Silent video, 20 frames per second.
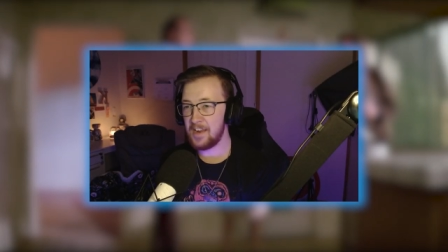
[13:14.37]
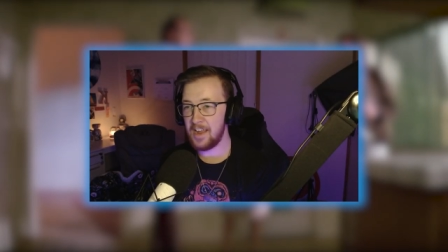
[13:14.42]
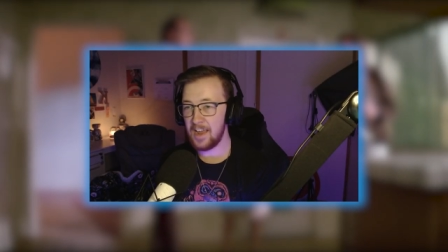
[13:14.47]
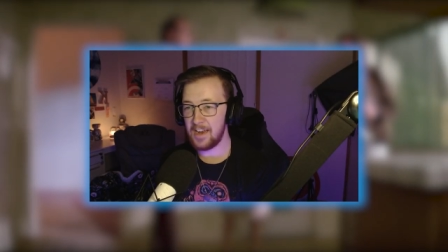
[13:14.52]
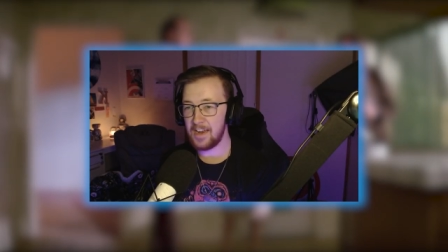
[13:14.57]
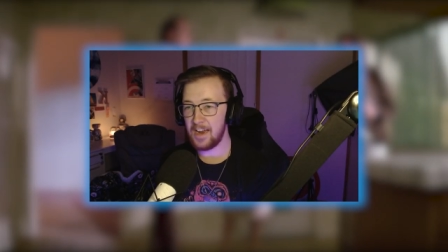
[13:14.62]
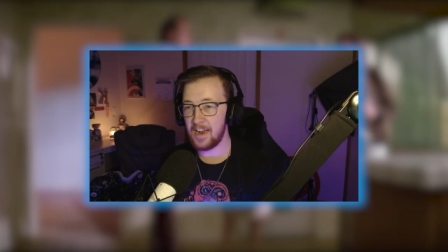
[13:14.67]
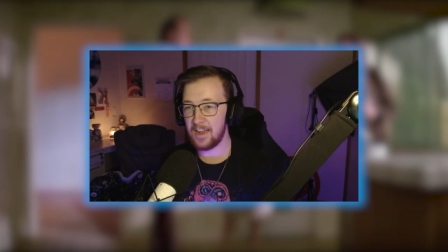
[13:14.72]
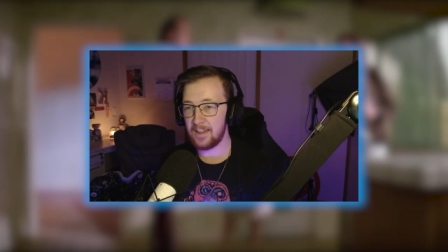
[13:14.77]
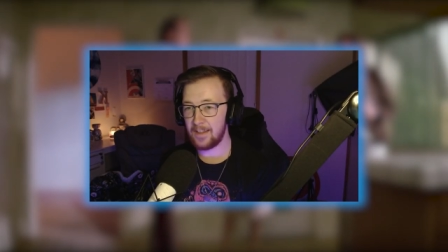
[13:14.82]

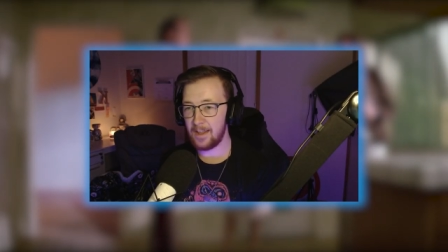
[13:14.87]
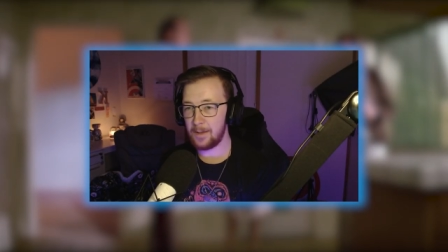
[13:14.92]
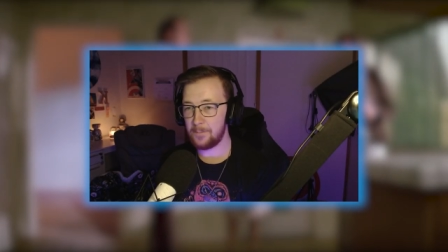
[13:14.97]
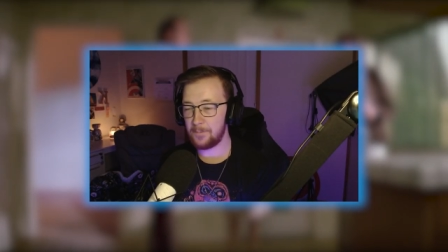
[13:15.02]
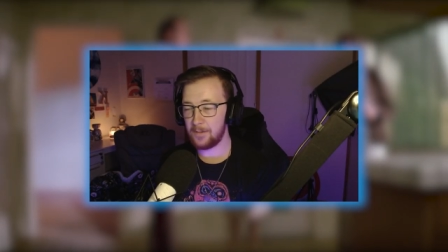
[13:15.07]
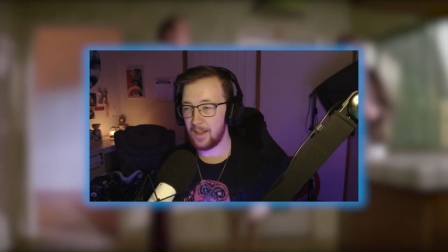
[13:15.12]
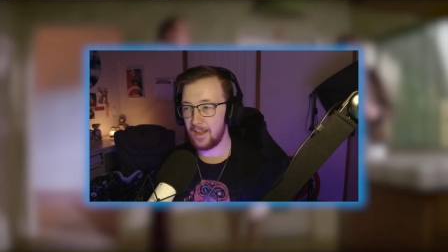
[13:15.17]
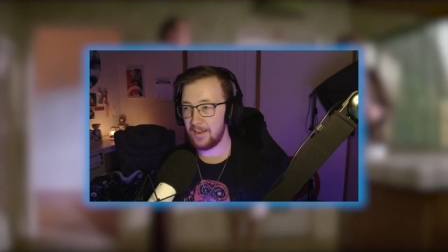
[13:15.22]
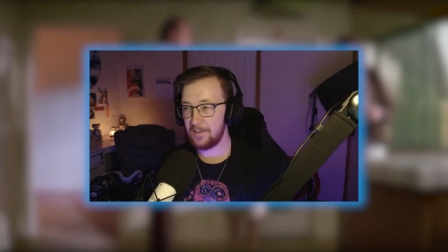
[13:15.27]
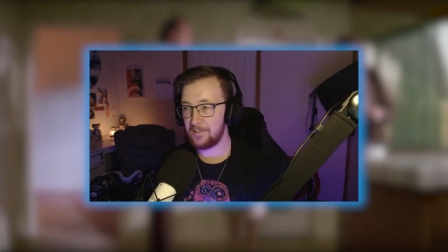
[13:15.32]
get out of that
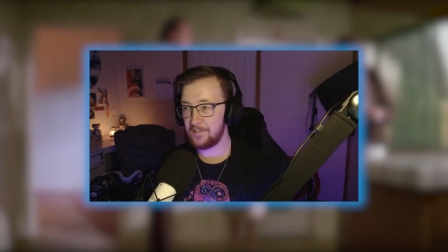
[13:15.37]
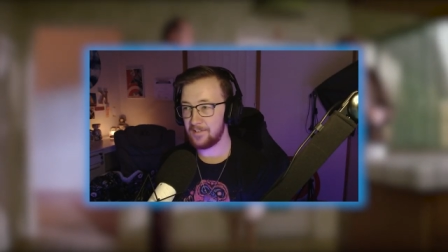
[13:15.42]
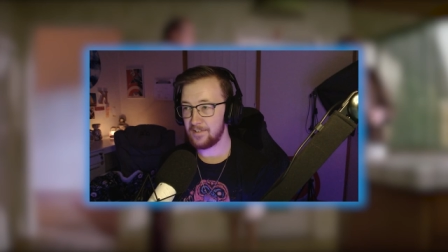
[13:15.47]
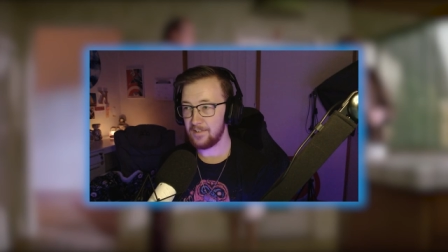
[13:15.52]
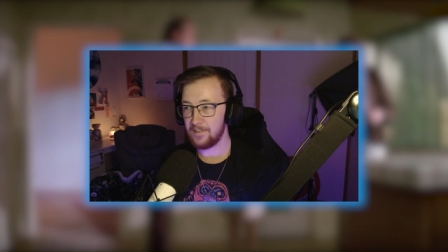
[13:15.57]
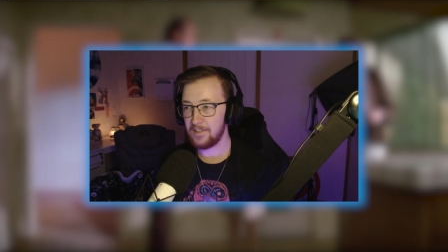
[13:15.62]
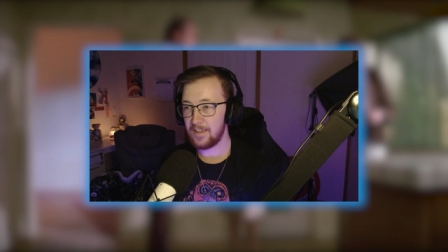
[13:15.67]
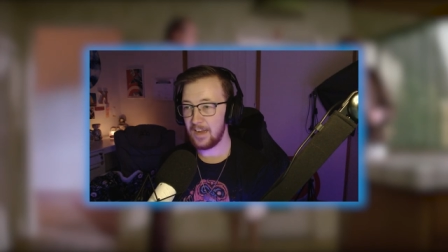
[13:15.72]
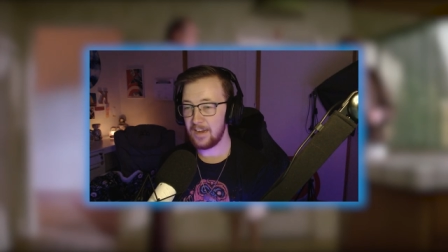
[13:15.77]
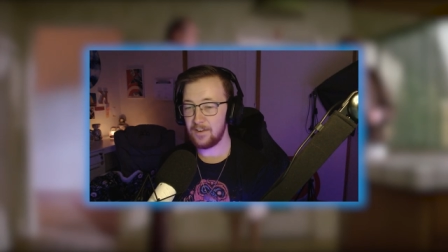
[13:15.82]
place?
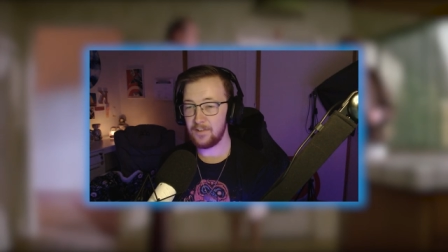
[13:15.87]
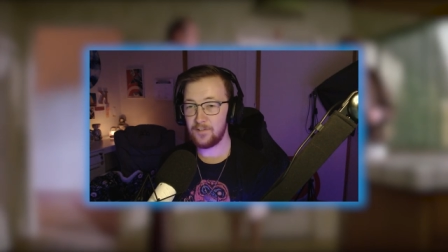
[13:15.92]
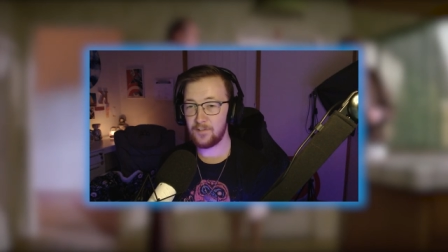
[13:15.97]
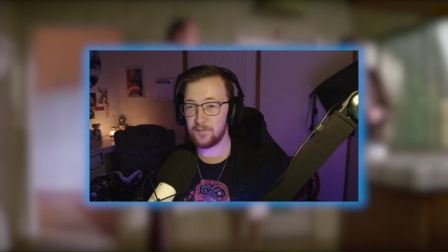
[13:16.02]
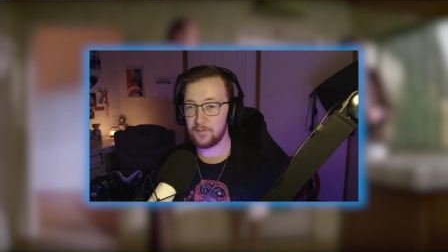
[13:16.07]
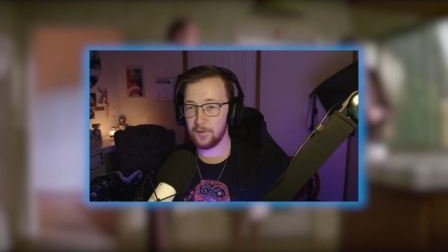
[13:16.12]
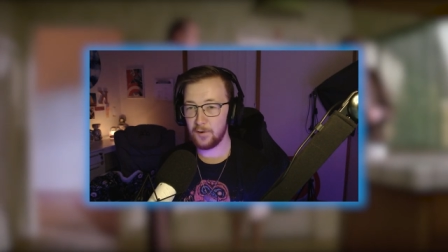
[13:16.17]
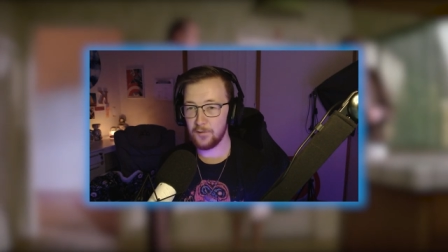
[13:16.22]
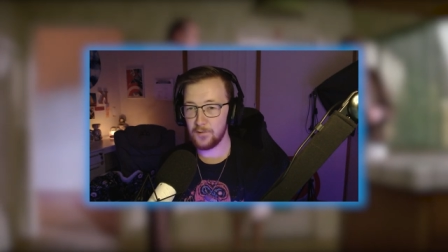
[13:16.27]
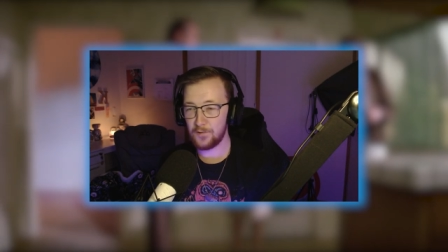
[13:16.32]
That is
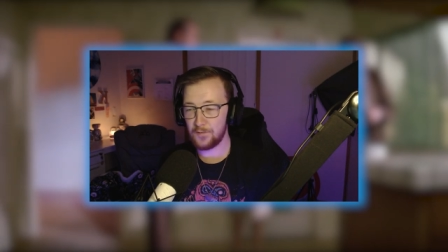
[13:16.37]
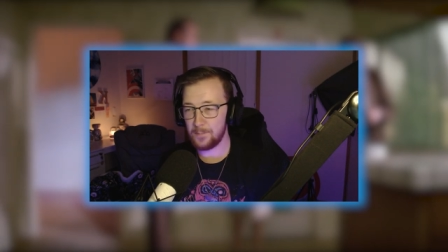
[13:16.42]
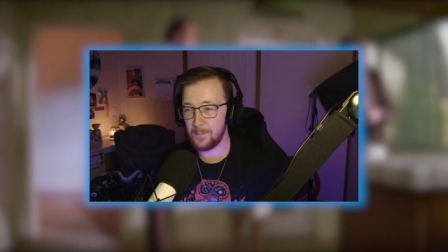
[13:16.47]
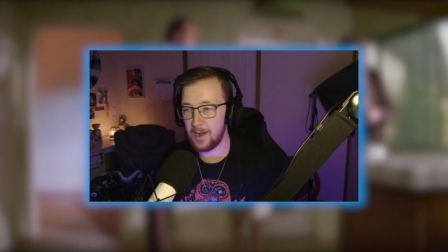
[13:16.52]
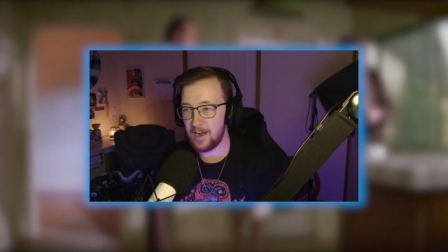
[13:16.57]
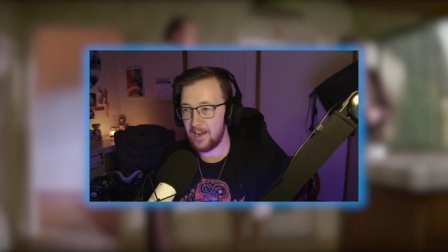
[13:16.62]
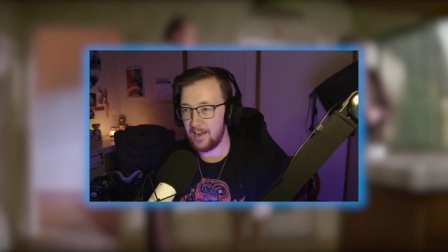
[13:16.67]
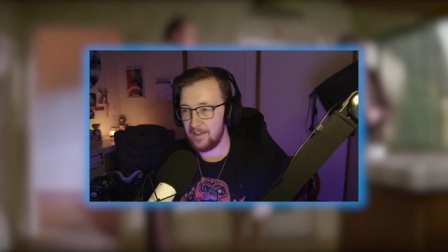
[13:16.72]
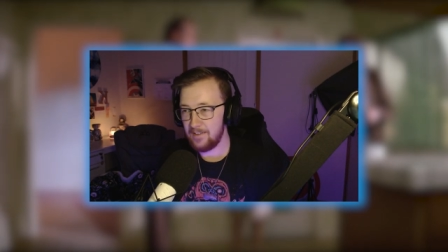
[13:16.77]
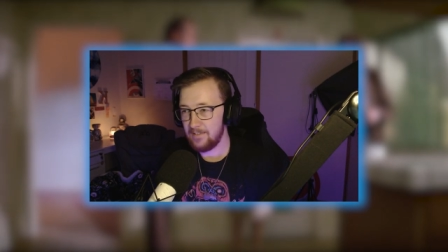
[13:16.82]
so
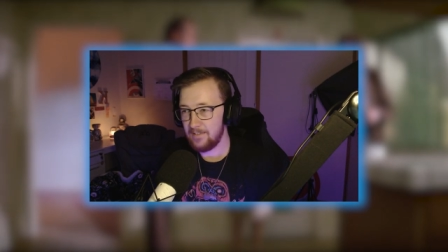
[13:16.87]
smart.